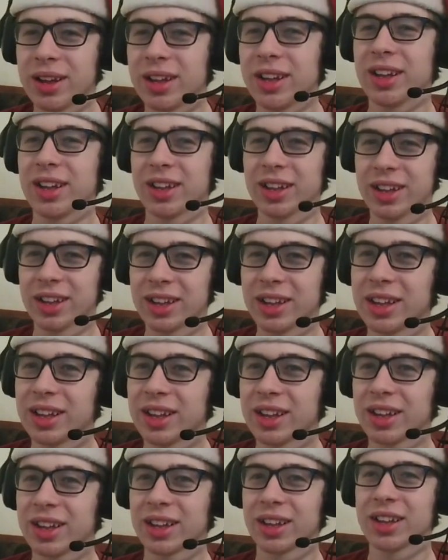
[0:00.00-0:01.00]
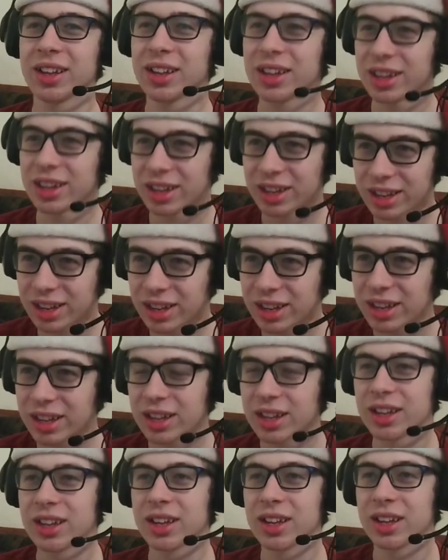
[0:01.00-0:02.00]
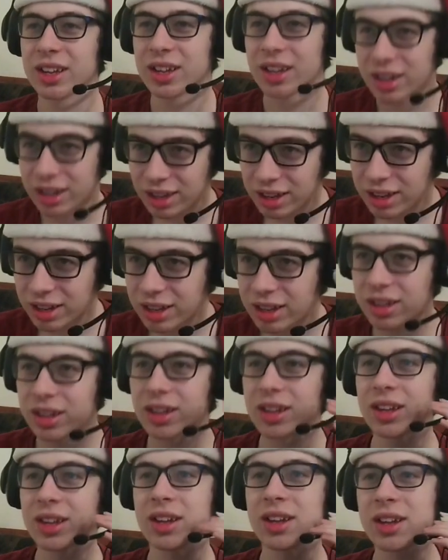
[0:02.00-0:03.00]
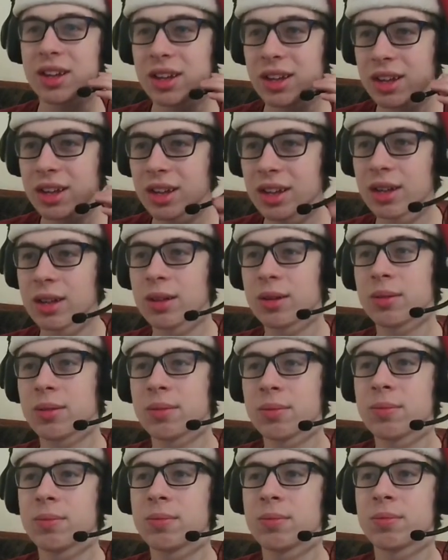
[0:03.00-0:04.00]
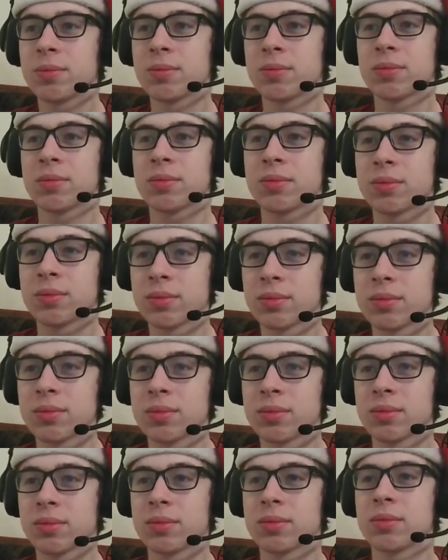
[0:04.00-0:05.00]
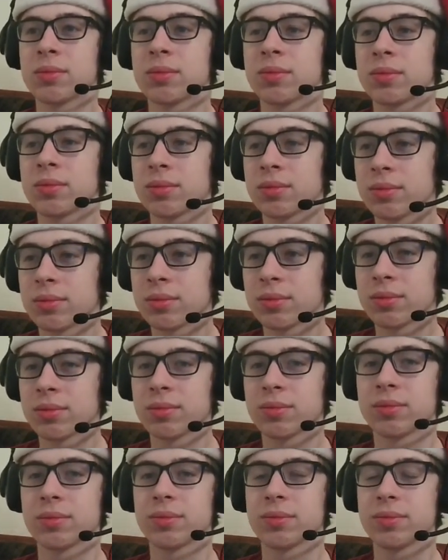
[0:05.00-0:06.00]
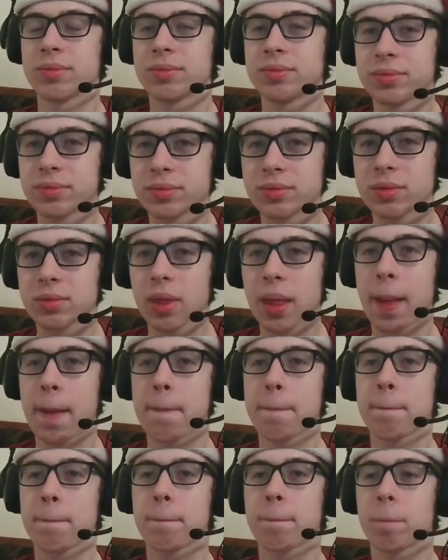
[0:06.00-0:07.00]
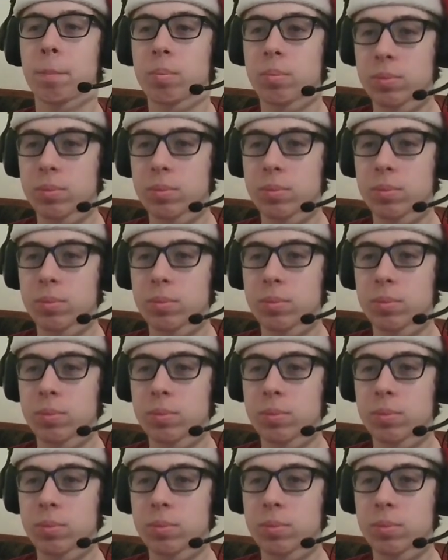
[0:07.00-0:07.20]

(silence)